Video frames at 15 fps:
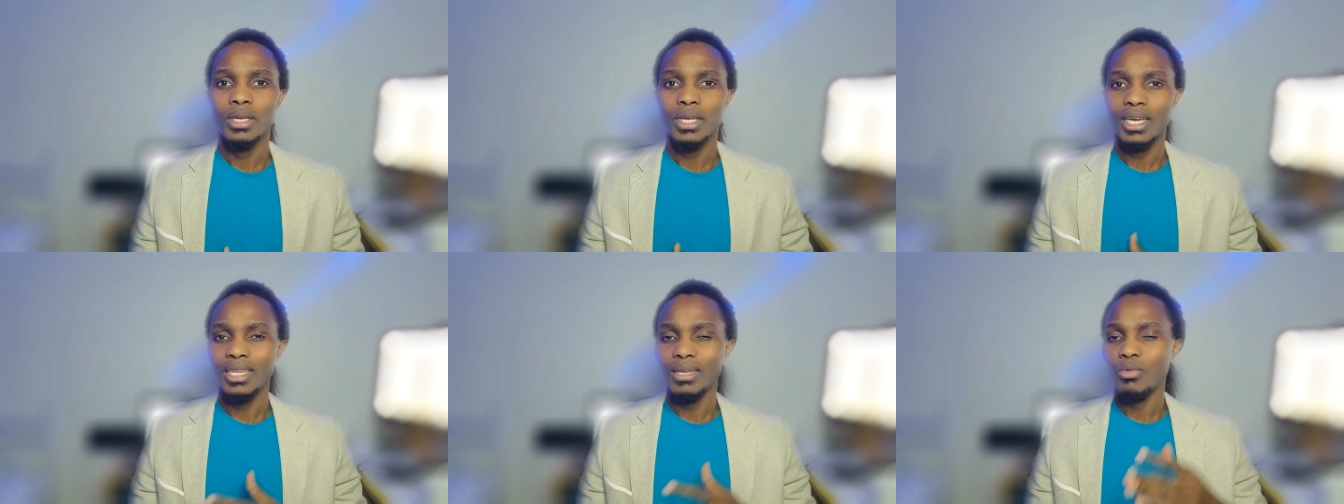
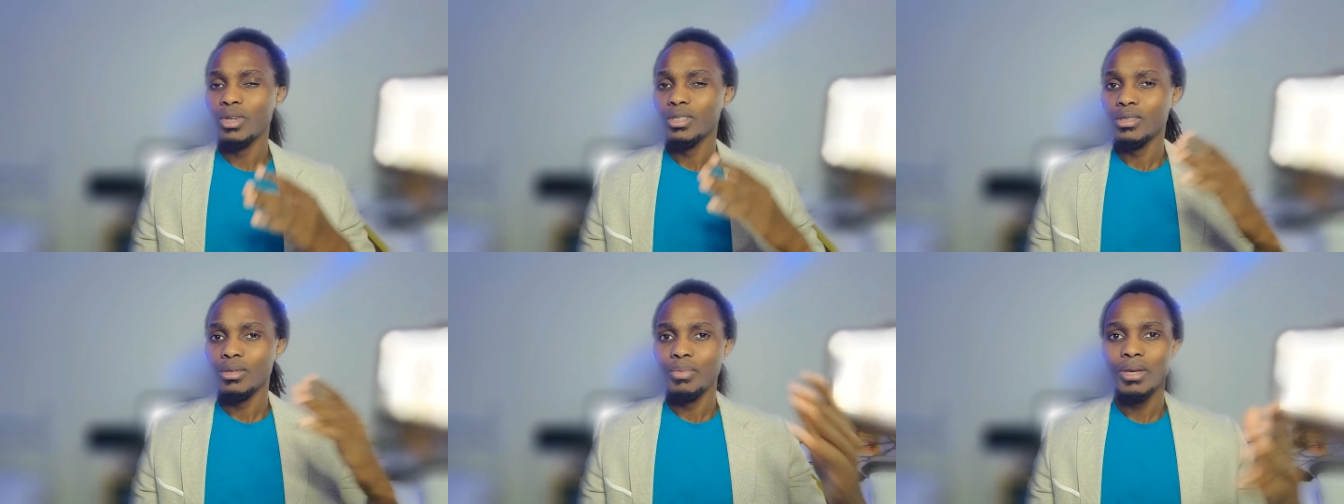and the
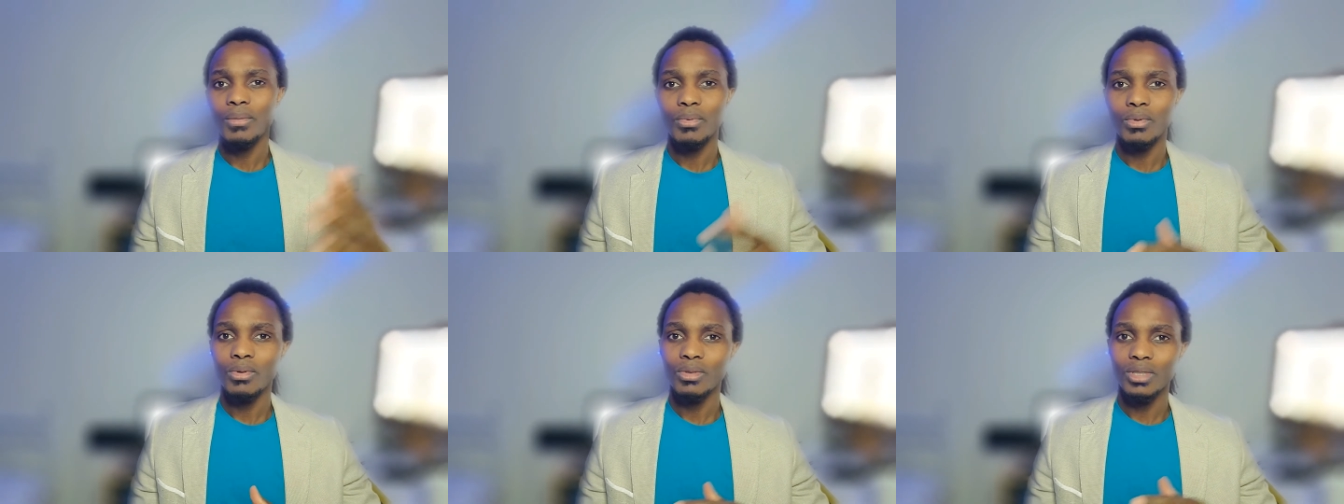rest of the
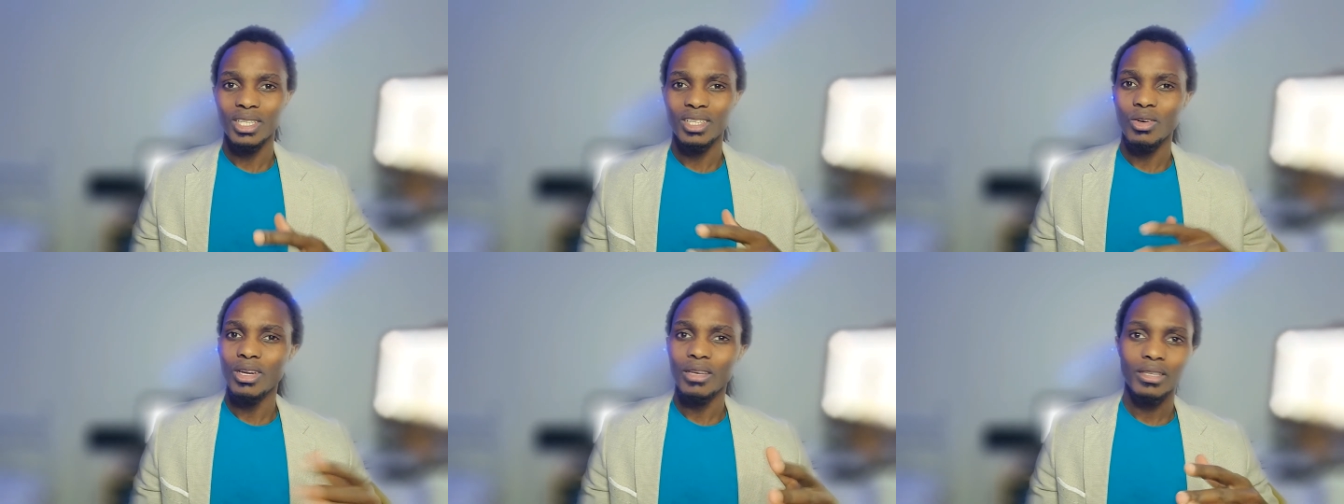people, they
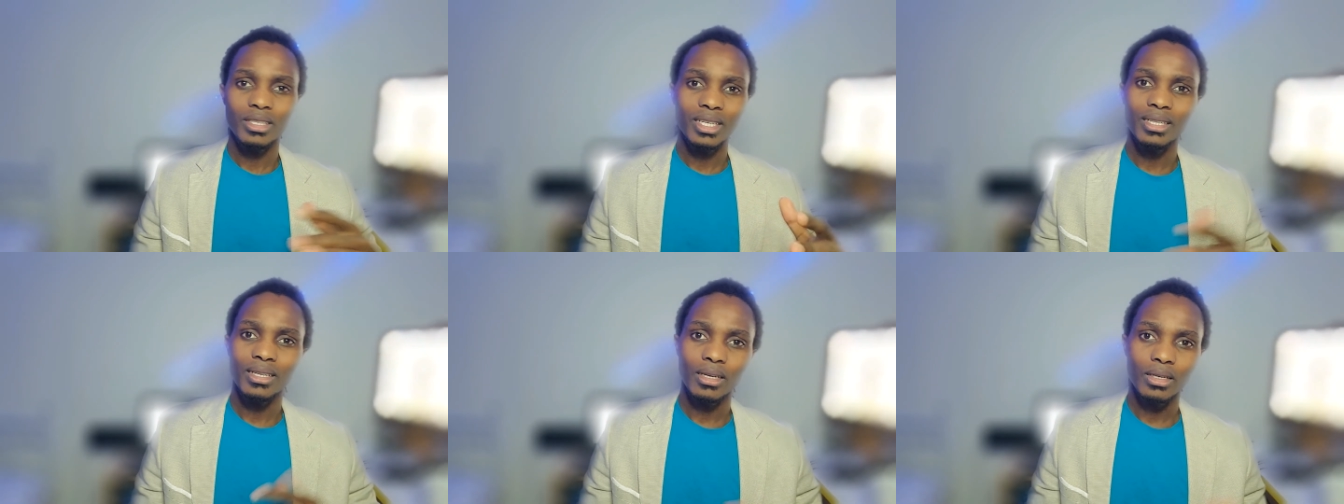don't have to
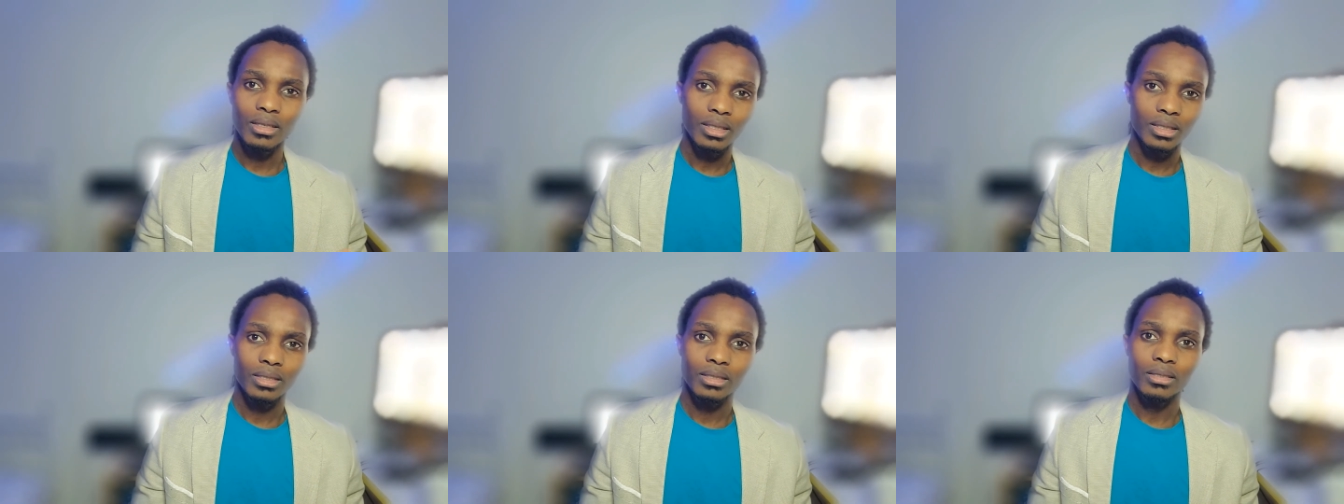think like
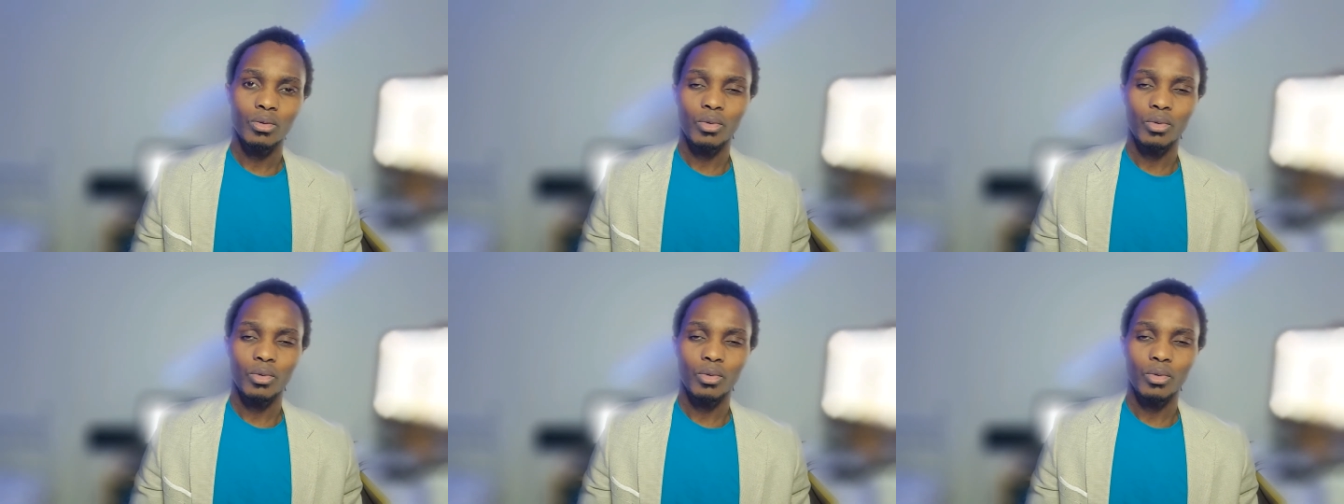us.